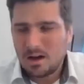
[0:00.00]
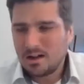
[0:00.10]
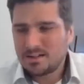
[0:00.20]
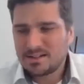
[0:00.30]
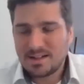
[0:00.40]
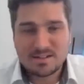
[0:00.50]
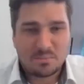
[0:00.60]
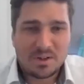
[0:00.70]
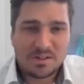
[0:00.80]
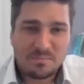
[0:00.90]
I'd say as
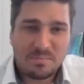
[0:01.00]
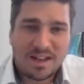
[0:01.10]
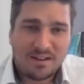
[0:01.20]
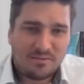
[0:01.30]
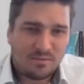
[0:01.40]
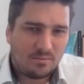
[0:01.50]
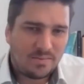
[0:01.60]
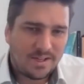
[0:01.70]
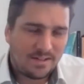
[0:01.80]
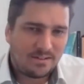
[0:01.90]
a
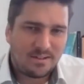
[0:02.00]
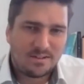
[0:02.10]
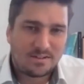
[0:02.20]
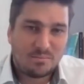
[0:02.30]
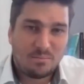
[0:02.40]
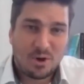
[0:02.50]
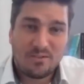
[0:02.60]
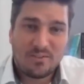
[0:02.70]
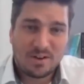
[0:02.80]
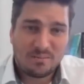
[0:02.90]
platform, LinkedIn is the
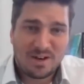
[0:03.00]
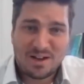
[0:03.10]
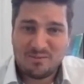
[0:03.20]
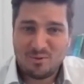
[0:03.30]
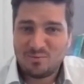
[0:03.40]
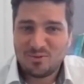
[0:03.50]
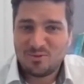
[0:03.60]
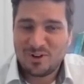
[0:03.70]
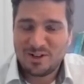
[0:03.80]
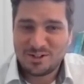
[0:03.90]
perfect platform for
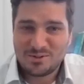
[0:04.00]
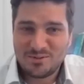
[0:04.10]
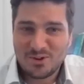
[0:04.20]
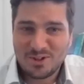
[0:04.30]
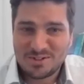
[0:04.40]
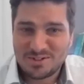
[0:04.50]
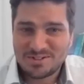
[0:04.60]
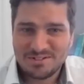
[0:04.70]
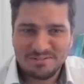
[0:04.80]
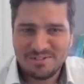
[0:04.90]
financial
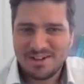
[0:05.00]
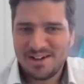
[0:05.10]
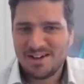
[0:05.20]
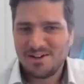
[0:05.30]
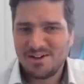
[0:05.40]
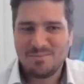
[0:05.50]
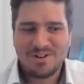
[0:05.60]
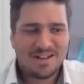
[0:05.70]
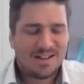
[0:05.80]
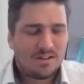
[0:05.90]
advisors.
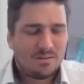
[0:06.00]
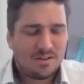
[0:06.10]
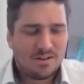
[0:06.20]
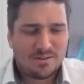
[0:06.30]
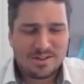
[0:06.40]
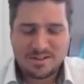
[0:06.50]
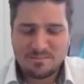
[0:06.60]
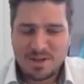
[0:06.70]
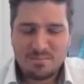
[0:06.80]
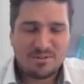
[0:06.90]
You know,
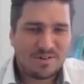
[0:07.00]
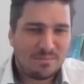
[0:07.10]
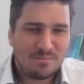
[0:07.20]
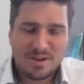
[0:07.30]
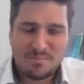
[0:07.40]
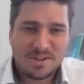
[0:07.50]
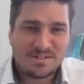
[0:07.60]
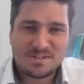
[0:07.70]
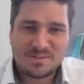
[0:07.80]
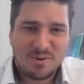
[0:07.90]
people are in a
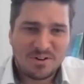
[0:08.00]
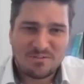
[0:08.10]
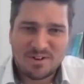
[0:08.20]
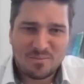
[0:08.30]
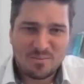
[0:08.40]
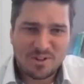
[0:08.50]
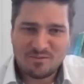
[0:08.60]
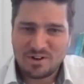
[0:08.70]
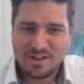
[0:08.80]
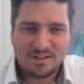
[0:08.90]
business mind frame when
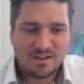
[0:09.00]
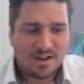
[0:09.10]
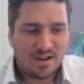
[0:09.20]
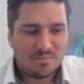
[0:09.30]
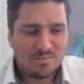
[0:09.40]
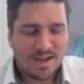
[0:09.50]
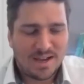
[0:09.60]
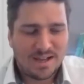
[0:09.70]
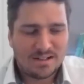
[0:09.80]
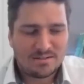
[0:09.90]
they're on it,
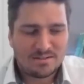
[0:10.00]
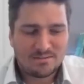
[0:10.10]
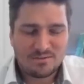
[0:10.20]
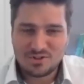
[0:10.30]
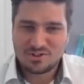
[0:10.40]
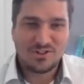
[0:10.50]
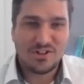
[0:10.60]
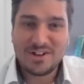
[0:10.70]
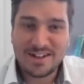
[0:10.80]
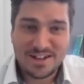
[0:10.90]
and just
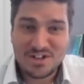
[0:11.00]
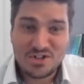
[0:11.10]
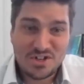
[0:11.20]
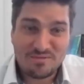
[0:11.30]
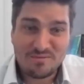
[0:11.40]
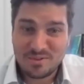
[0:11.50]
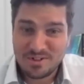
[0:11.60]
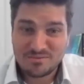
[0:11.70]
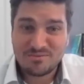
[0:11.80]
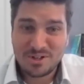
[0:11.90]
learning it in general
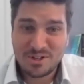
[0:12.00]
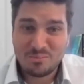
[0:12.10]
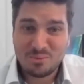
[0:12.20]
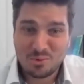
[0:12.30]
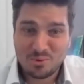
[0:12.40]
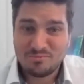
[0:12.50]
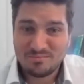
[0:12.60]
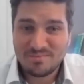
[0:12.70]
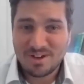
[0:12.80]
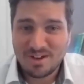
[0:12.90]
is a really
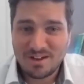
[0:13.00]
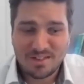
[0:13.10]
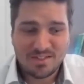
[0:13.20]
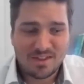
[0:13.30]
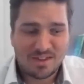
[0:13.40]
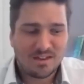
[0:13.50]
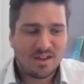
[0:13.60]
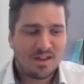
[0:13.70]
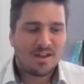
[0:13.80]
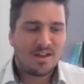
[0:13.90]
important thing.